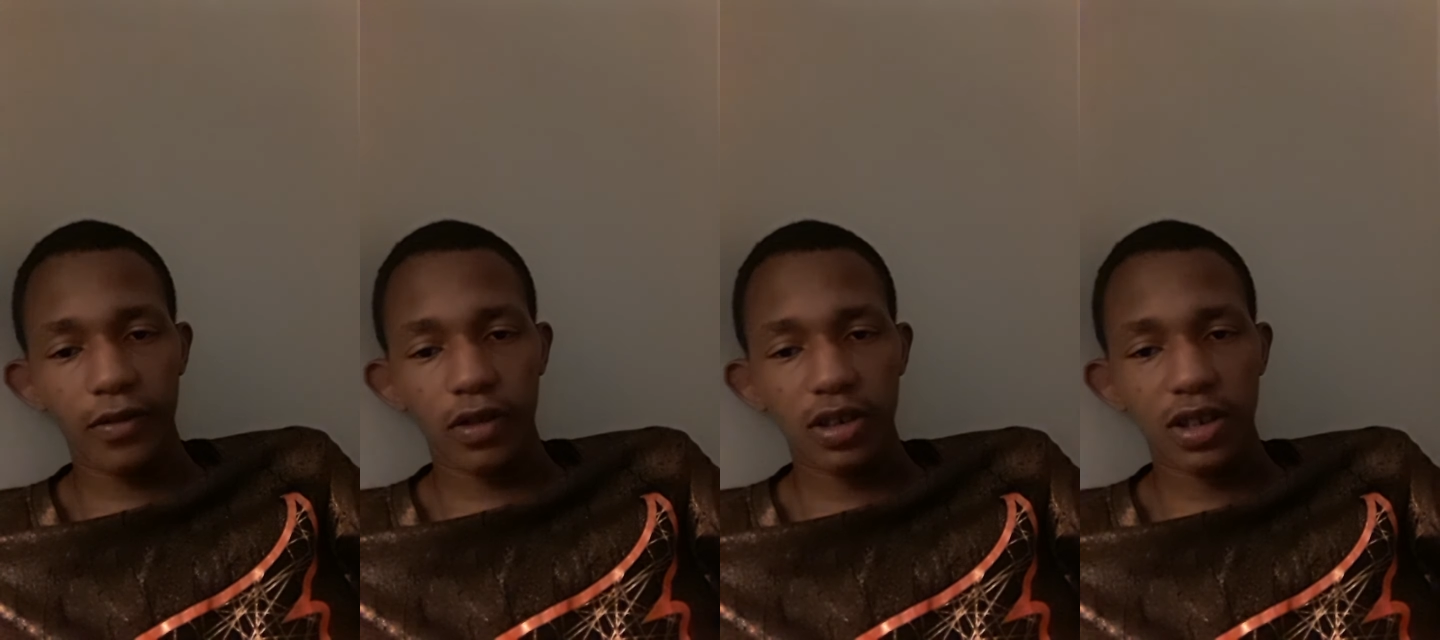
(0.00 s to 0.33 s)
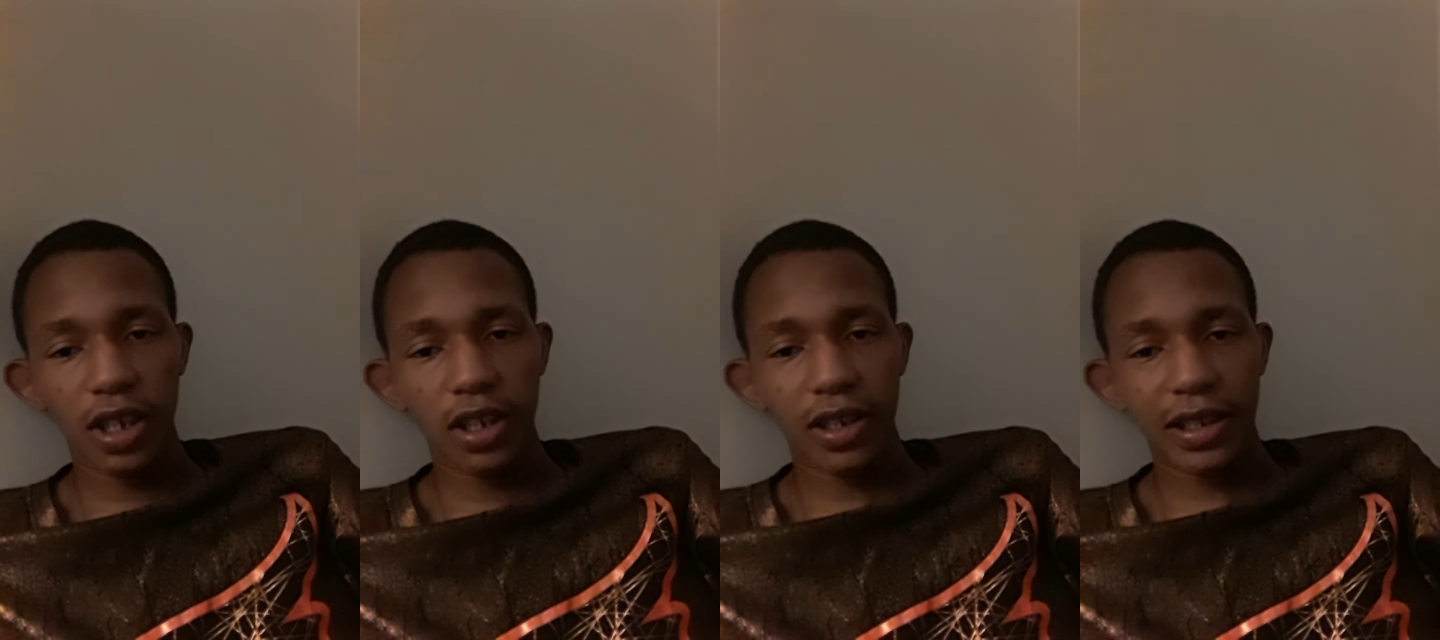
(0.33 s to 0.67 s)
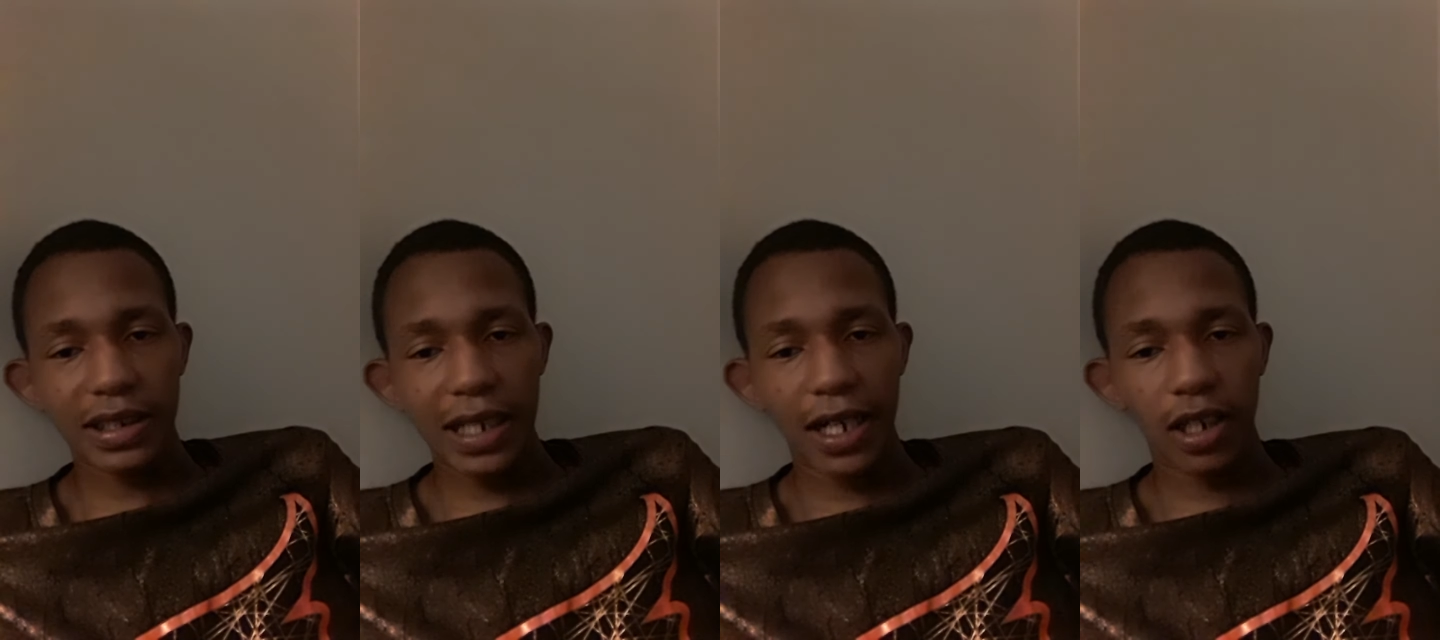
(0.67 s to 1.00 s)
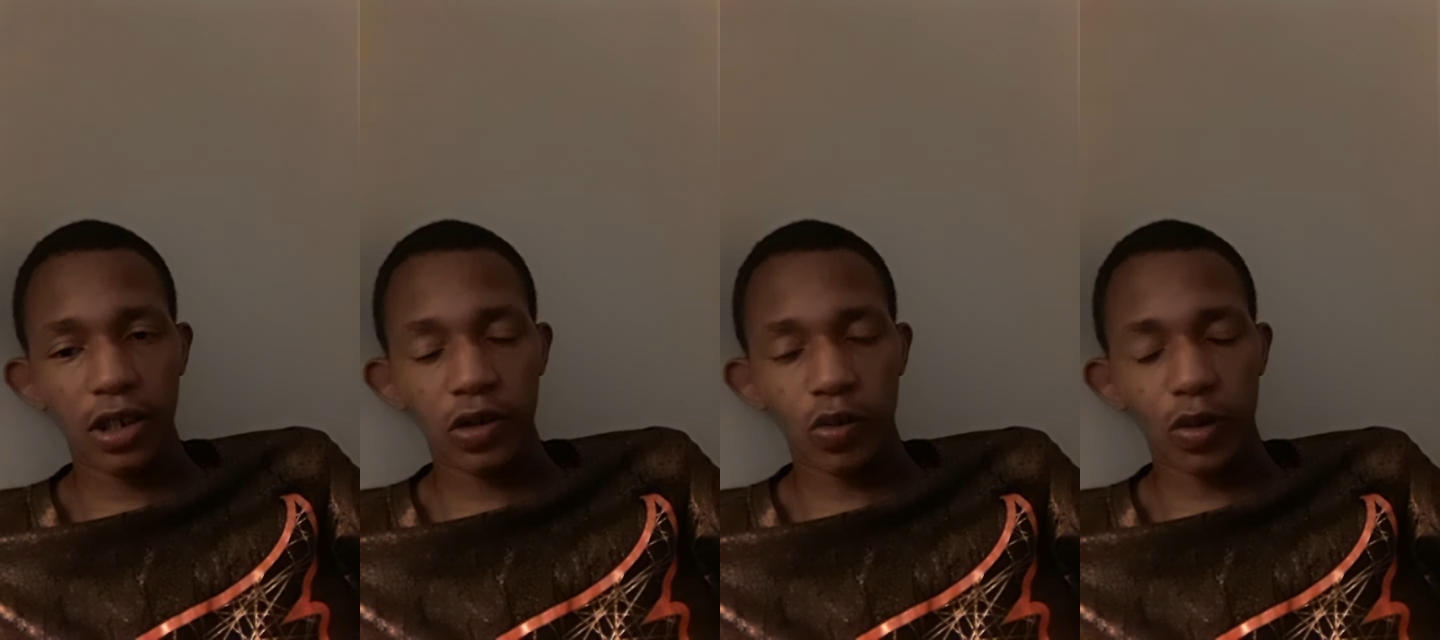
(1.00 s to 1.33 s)
really tell you
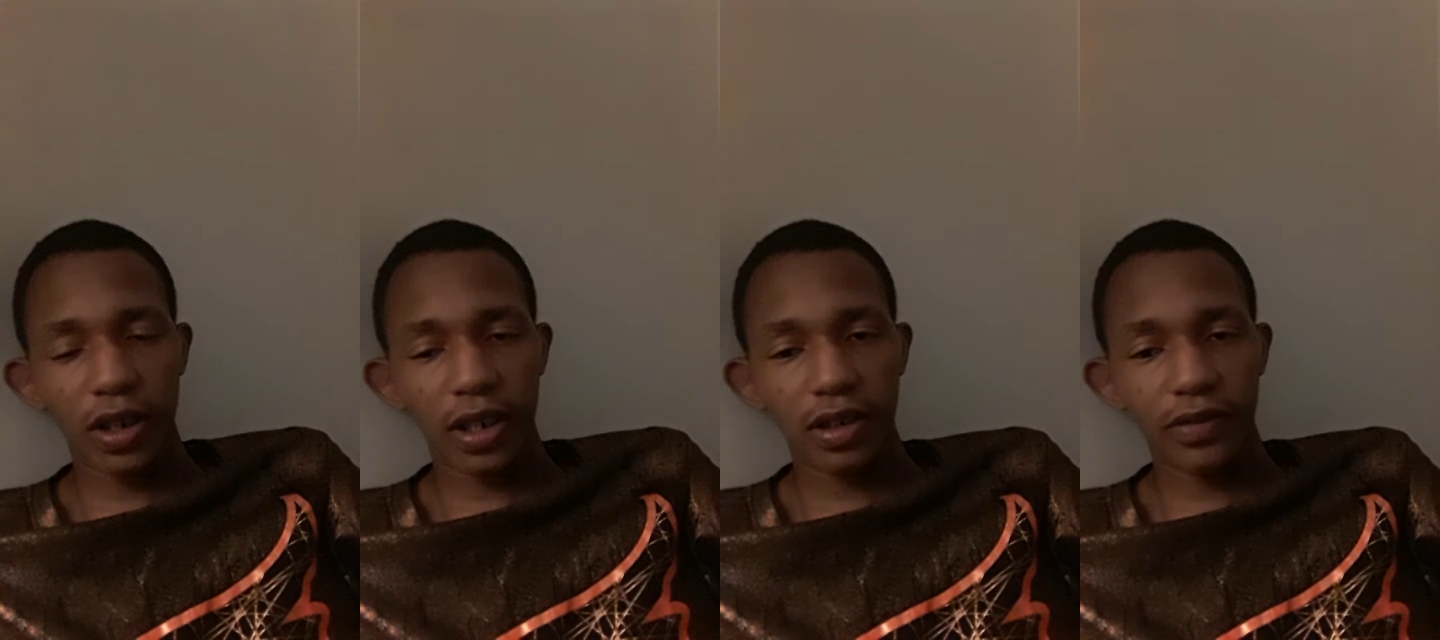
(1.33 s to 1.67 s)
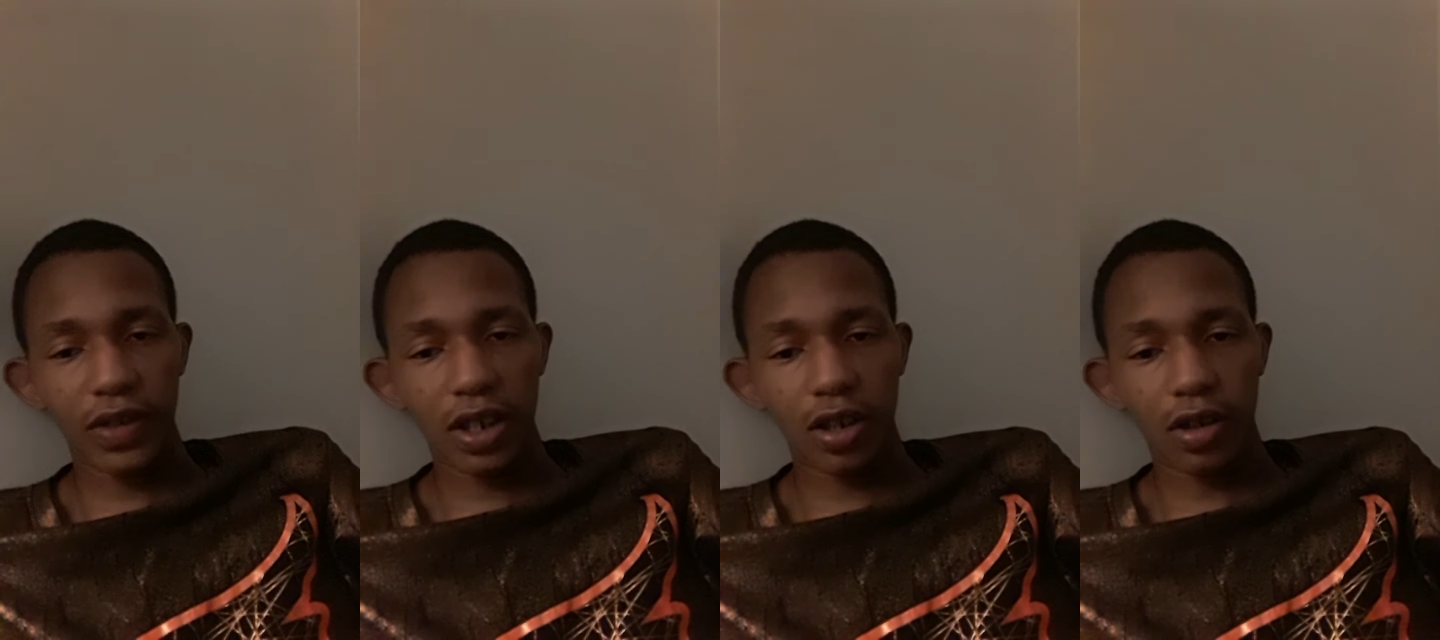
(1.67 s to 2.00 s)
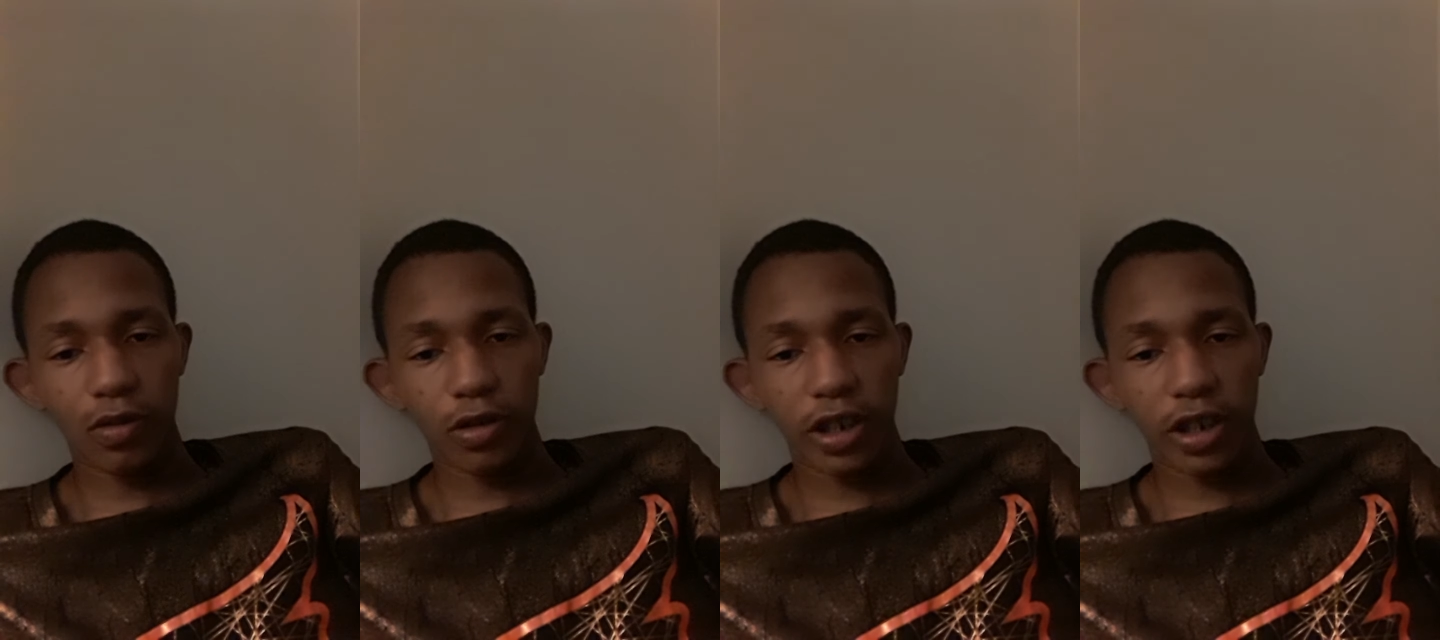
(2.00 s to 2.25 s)
exactly when on the video will